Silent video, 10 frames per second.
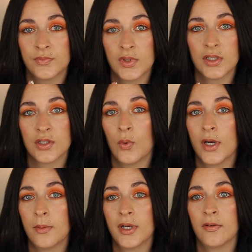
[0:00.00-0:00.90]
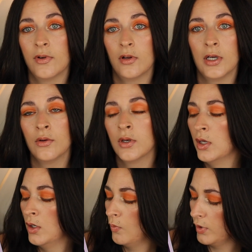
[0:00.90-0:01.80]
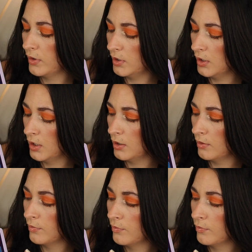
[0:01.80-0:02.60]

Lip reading: there's quite a bit of fallout with the